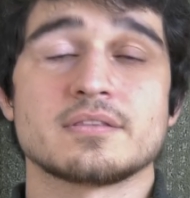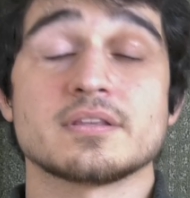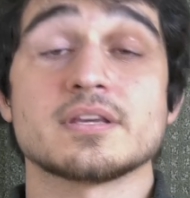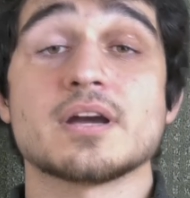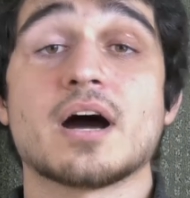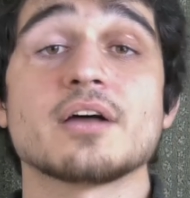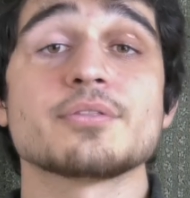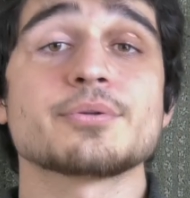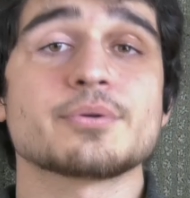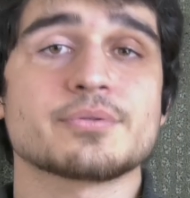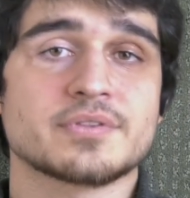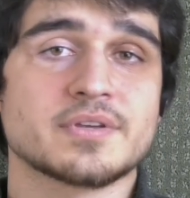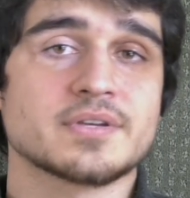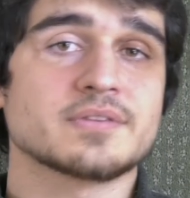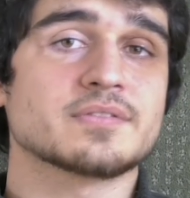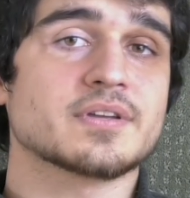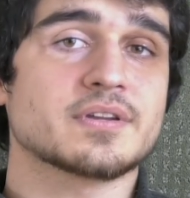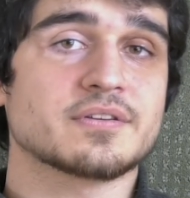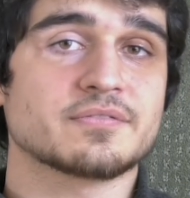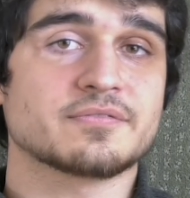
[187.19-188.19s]
The other
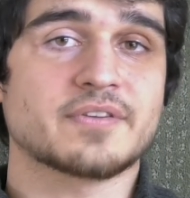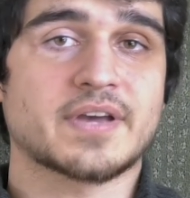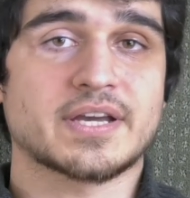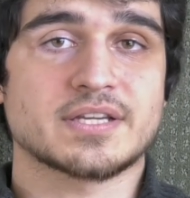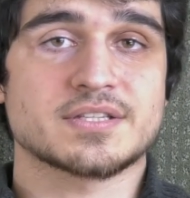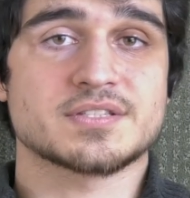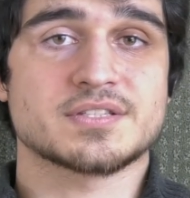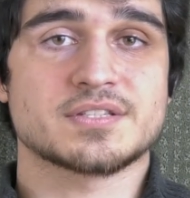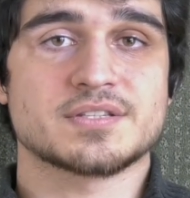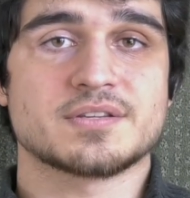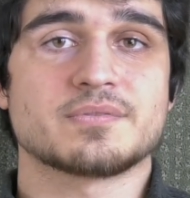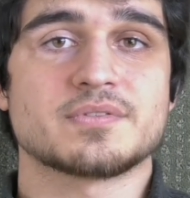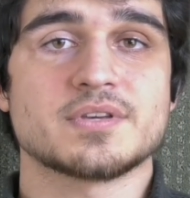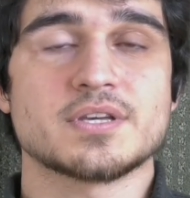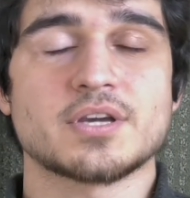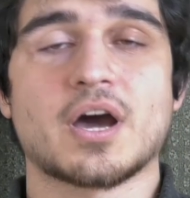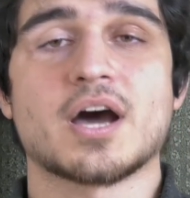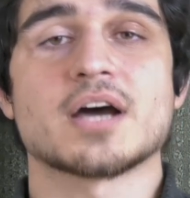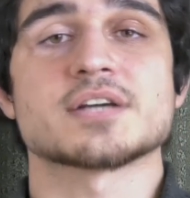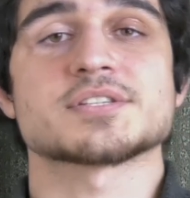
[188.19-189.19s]
thing that affects the
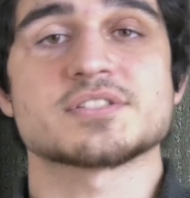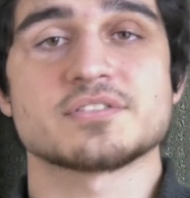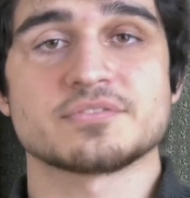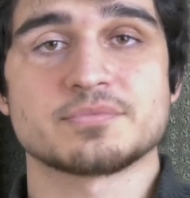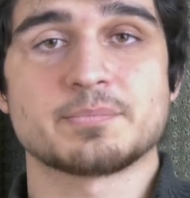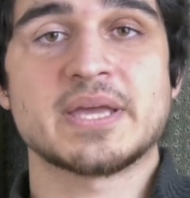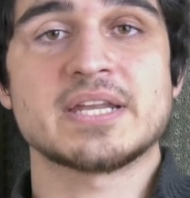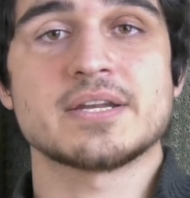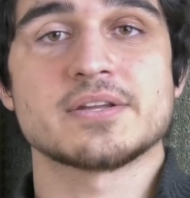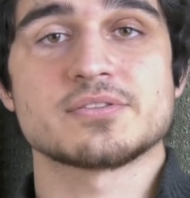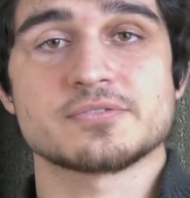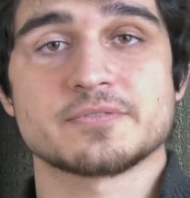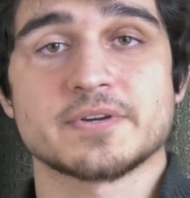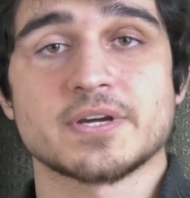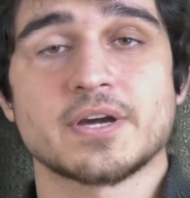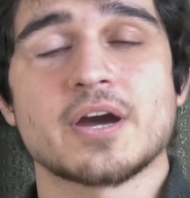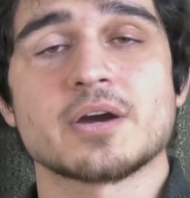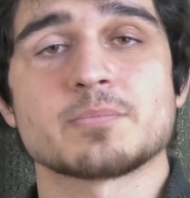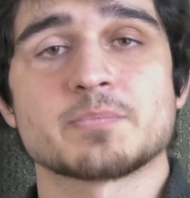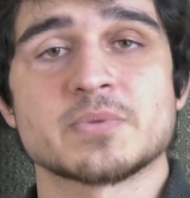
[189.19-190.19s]
cost of maintenance for
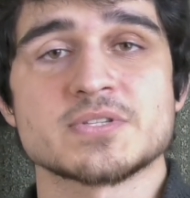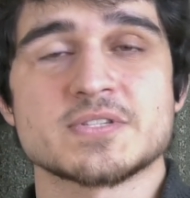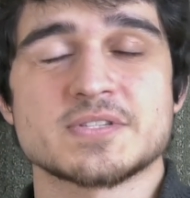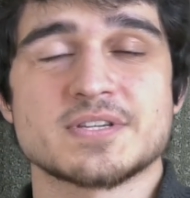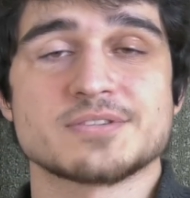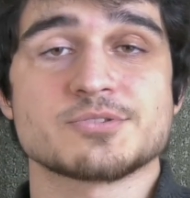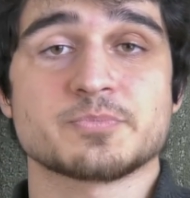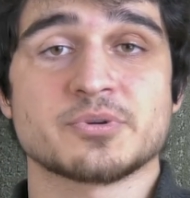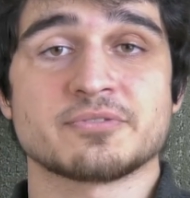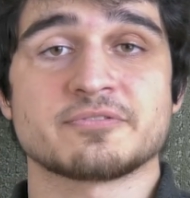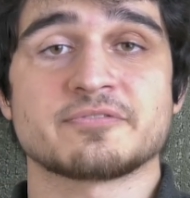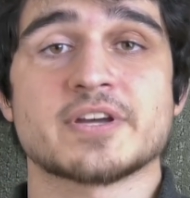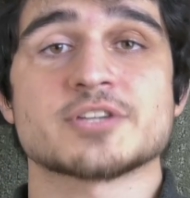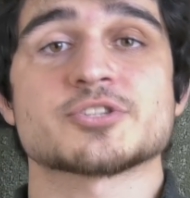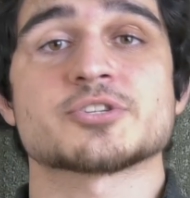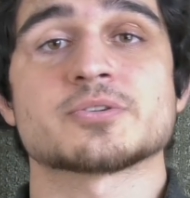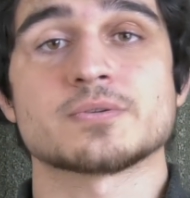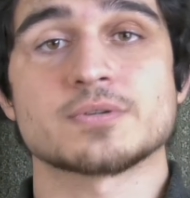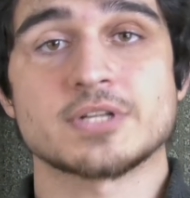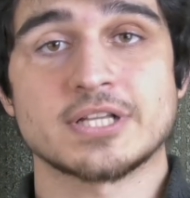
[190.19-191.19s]
carpets is
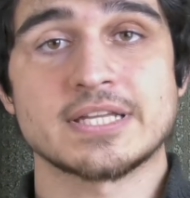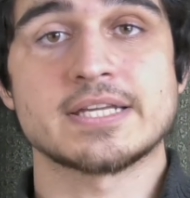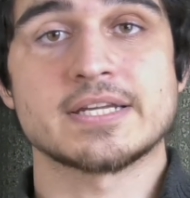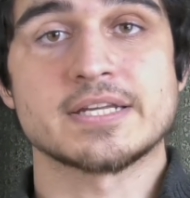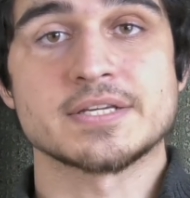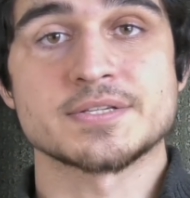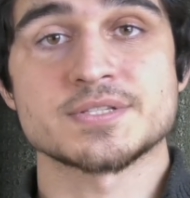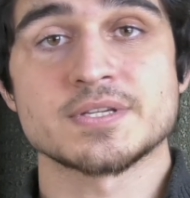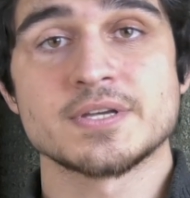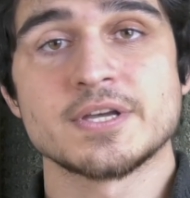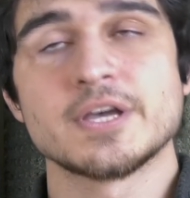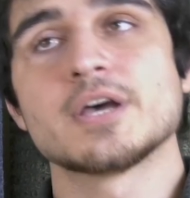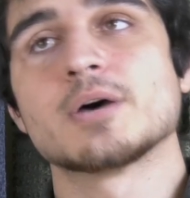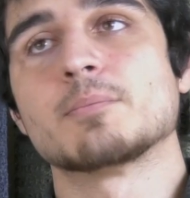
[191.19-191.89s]
professional cleanings.